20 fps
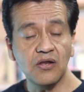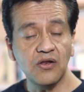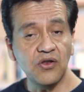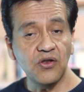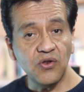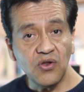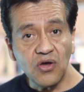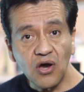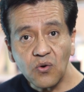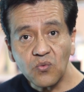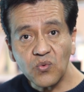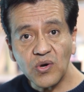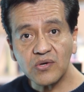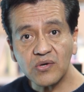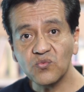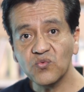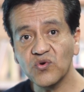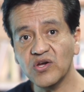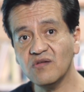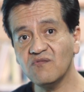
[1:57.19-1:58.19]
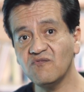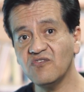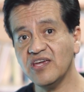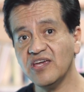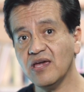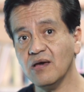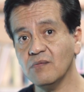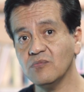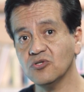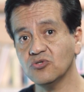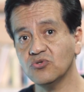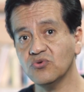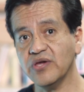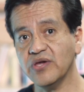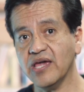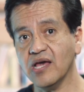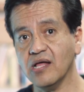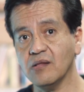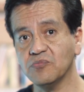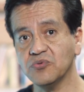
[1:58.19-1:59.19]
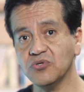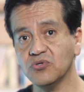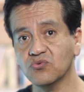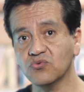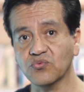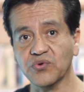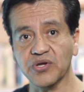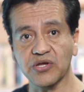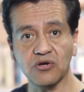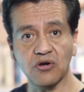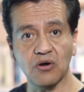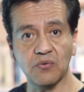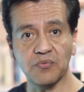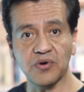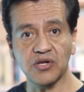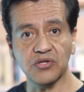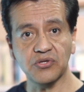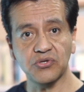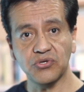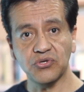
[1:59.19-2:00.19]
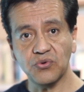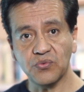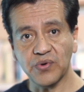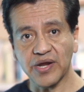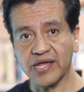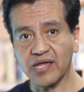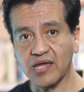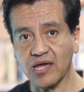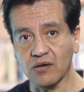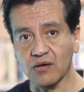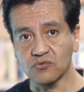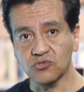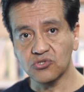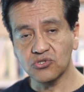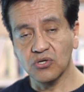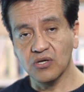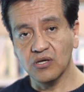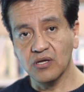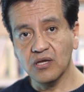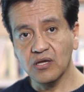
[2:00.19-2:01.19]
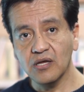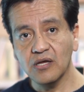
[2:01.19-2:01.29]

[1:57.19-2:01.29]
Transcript: no one will be able to help you to recover your account.